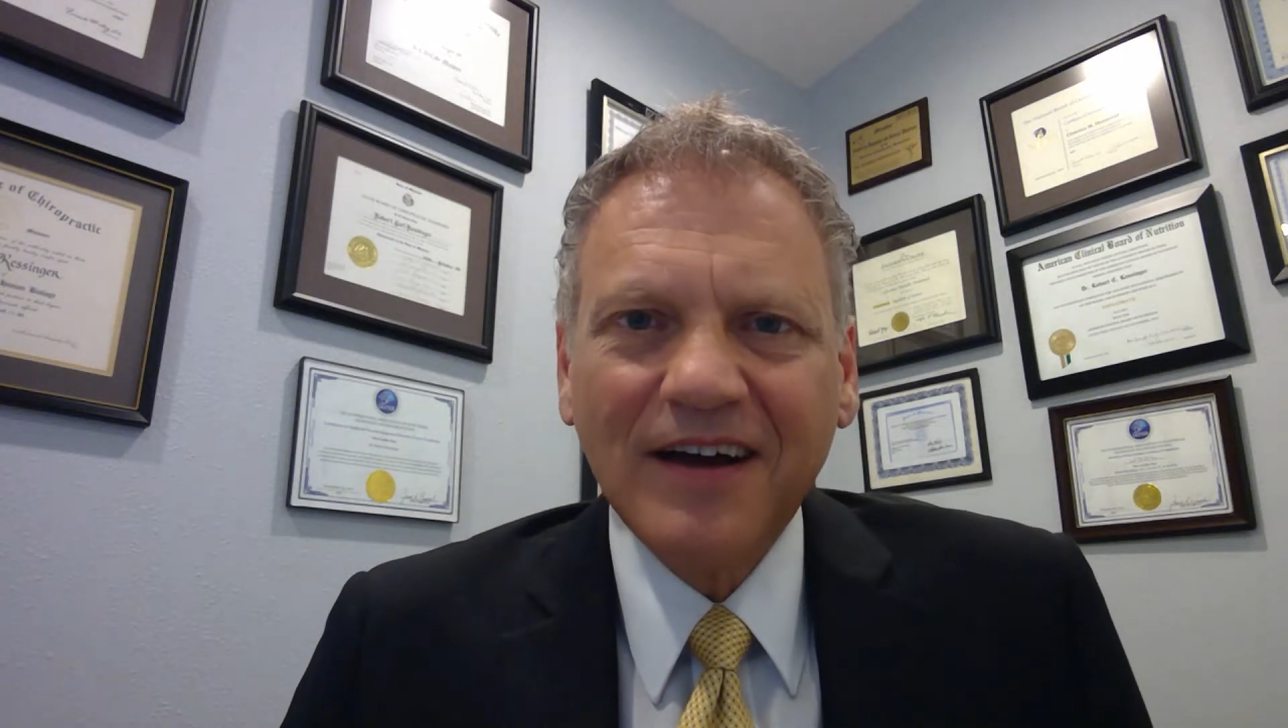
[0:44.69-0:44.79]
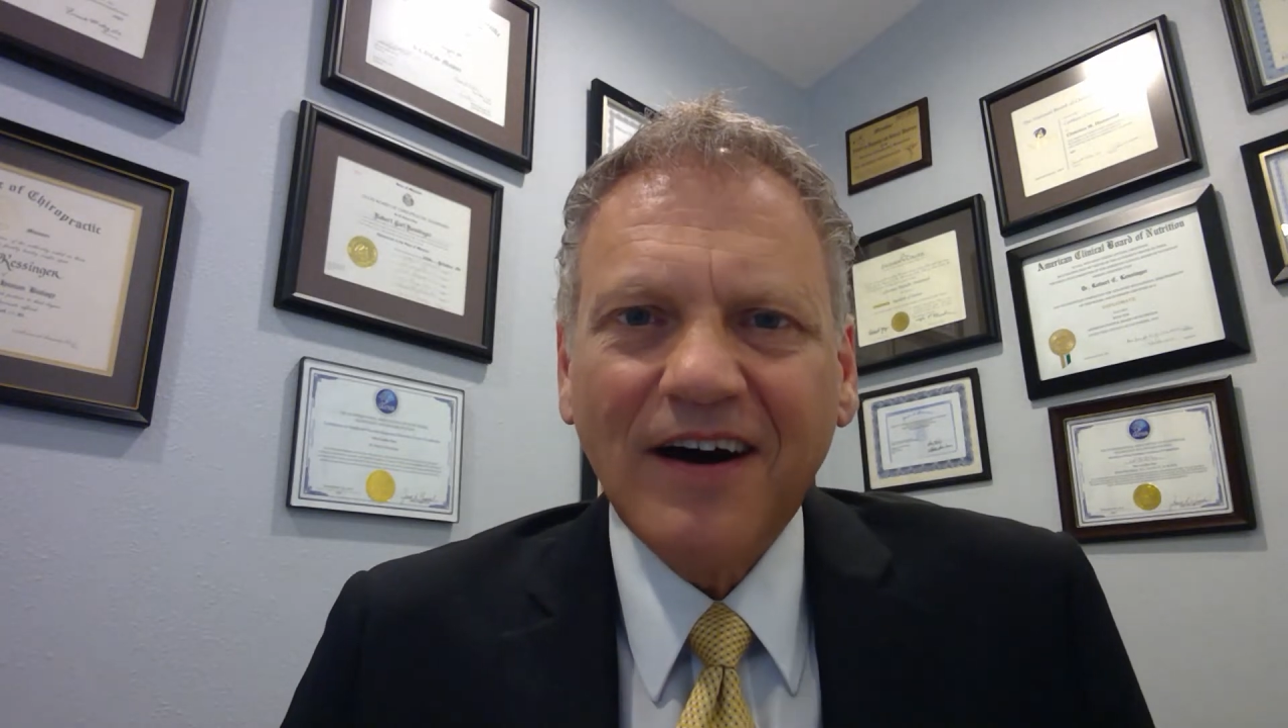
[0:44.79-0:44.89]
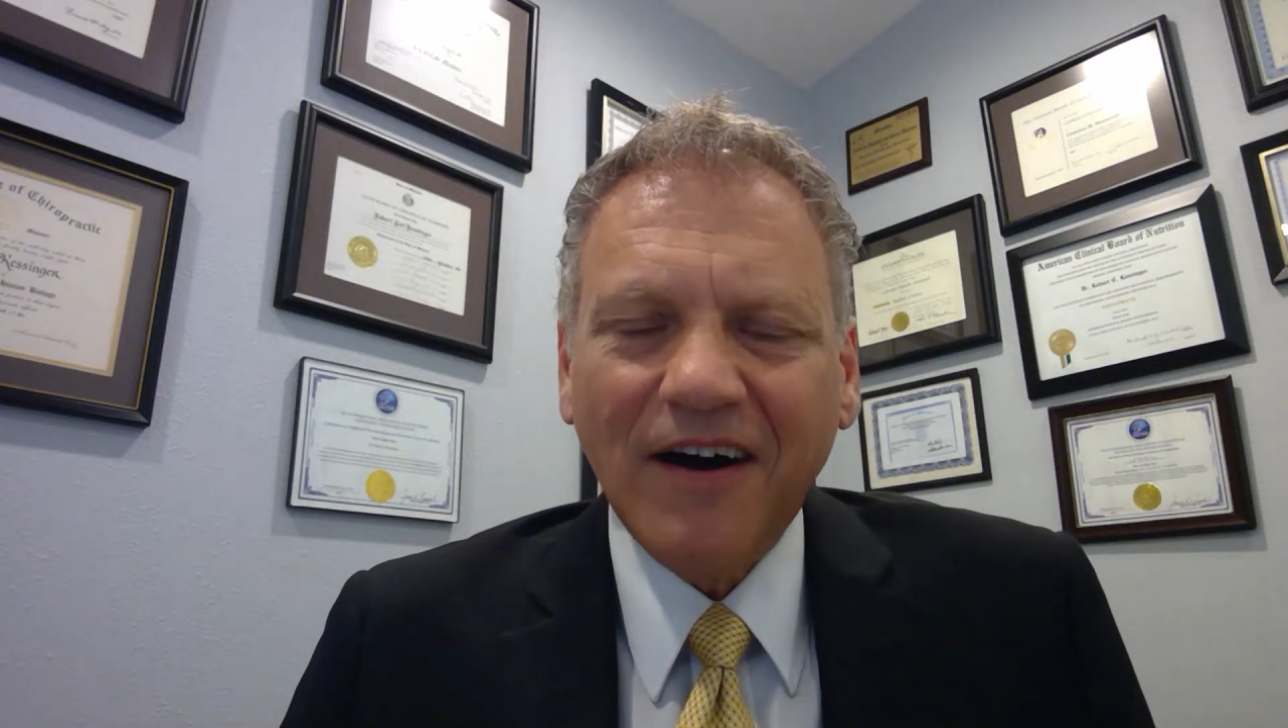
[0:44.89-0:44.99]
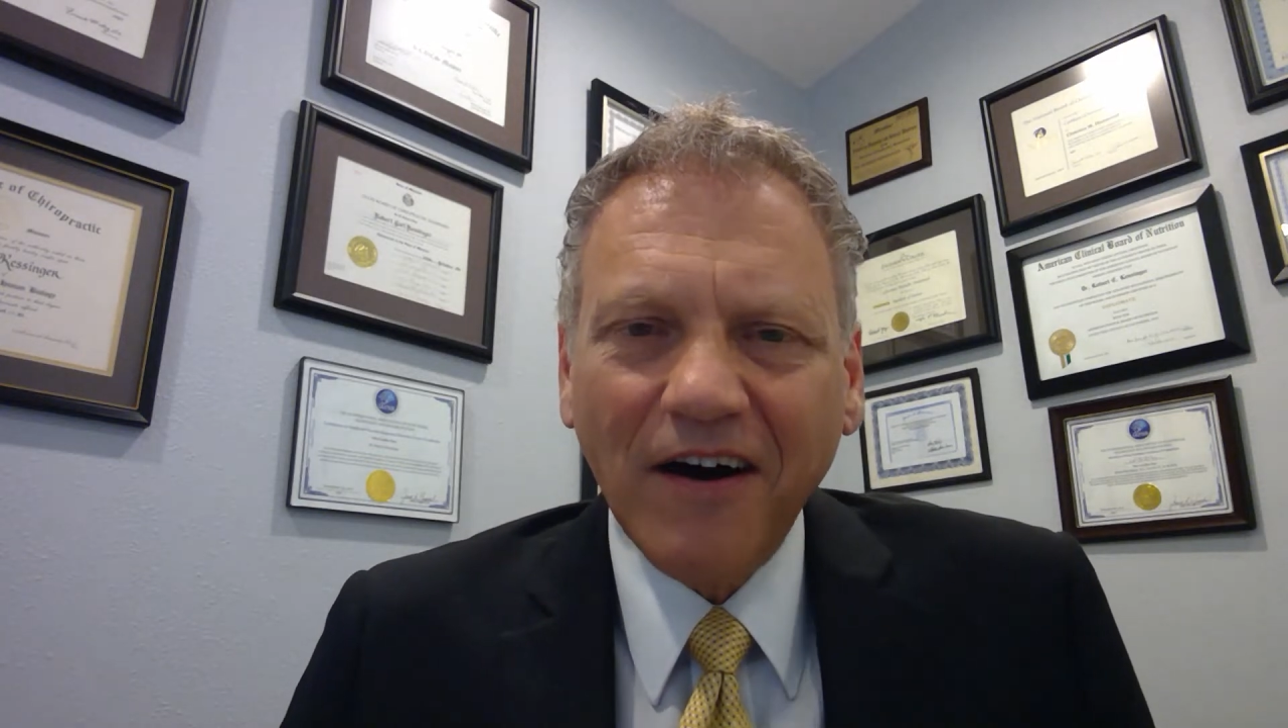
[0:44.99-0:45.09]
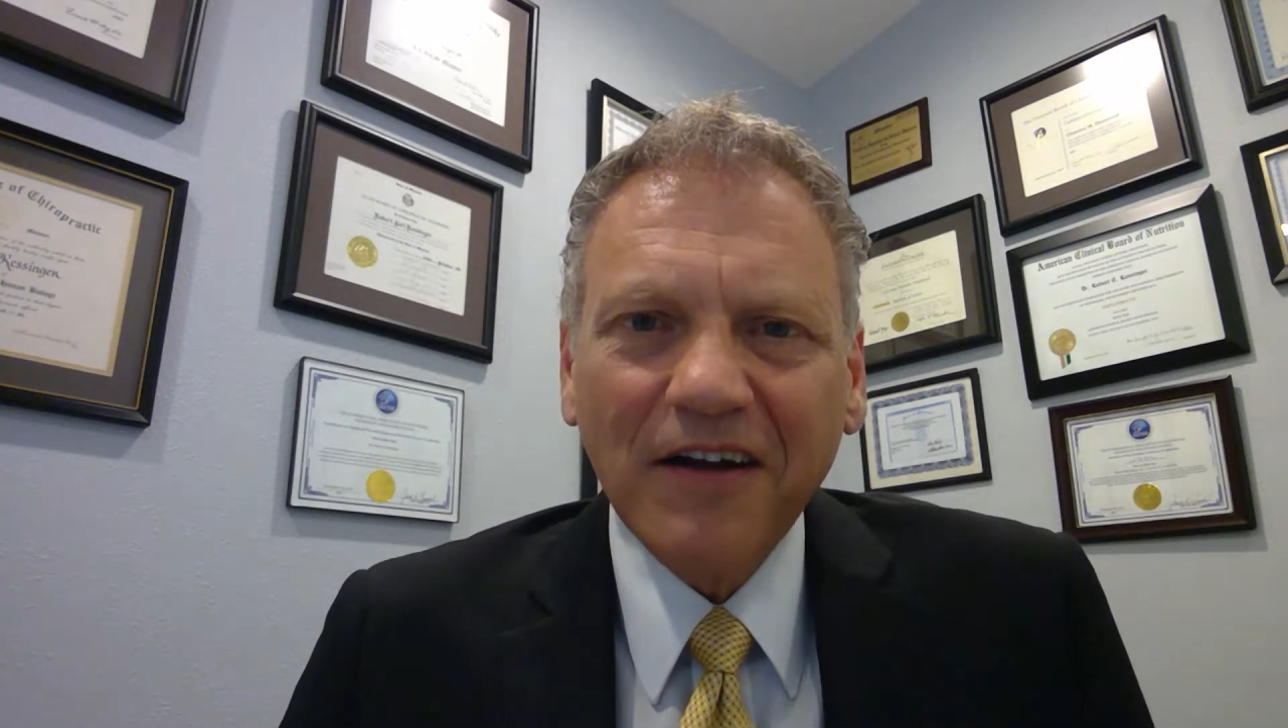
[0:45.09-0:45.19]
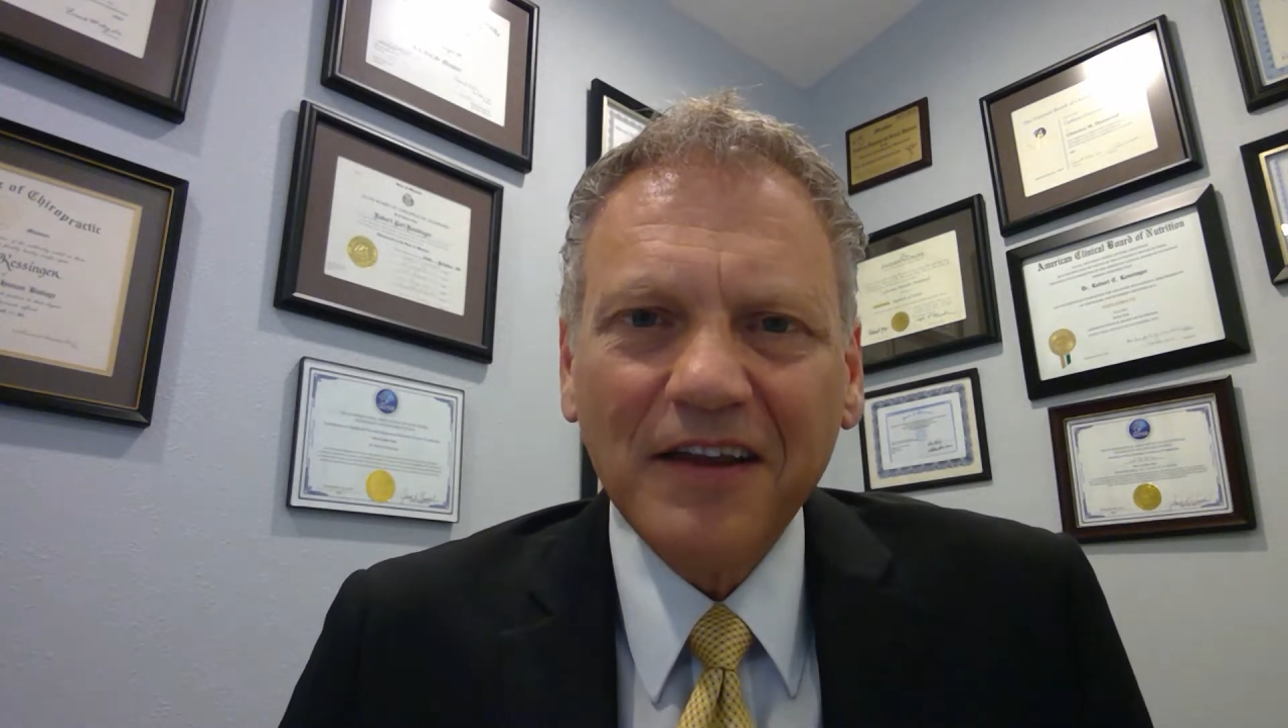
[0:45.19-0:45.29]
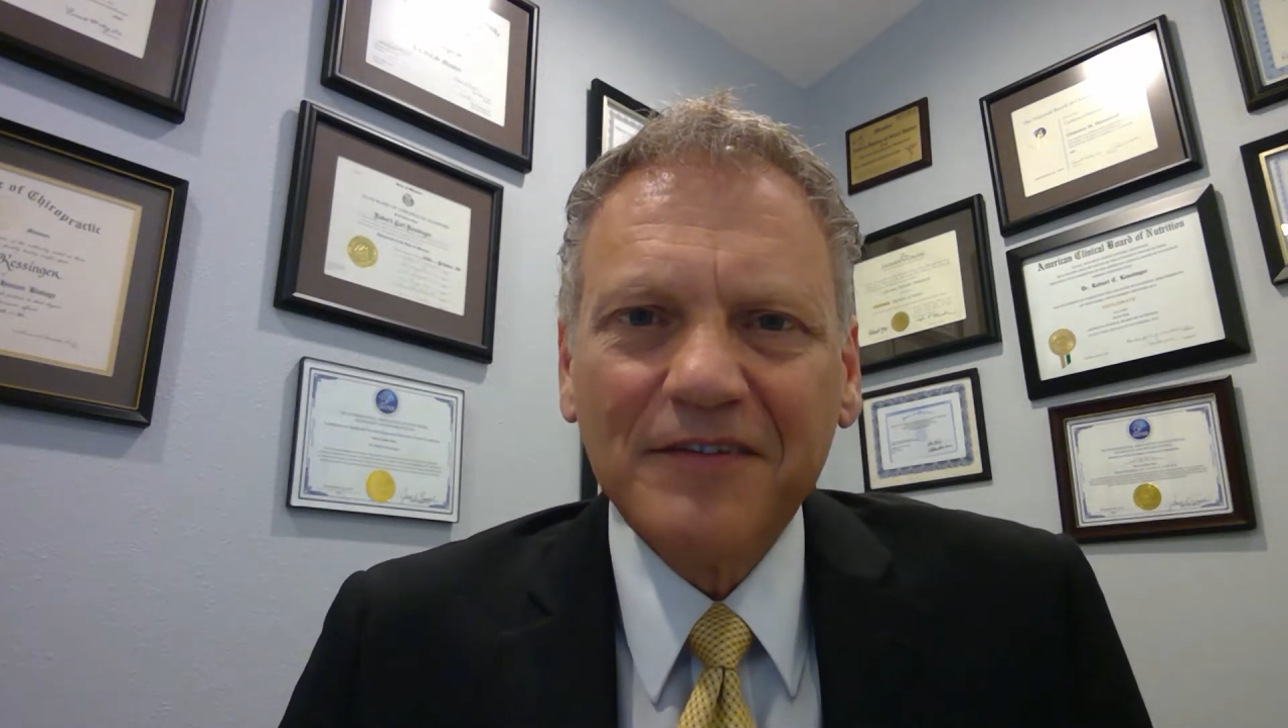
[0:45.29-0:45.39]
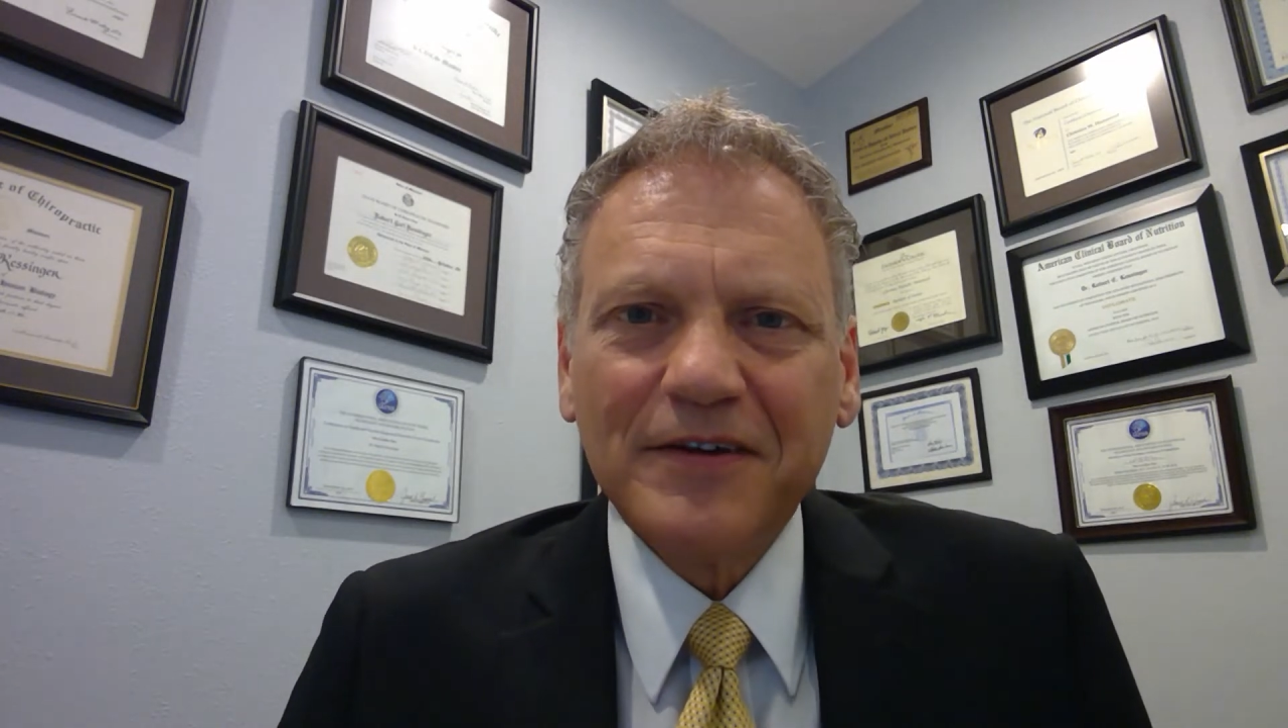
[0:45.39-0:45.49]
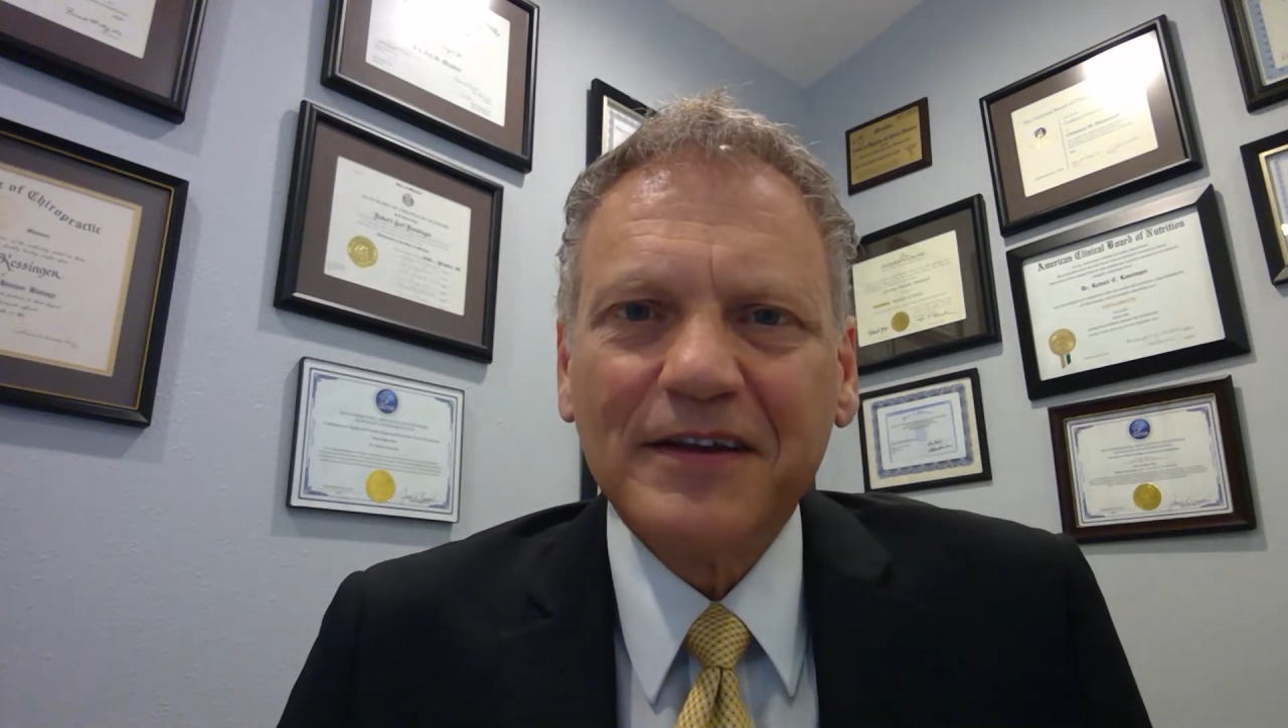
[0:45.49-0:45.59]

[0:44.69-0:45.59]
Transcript: all of it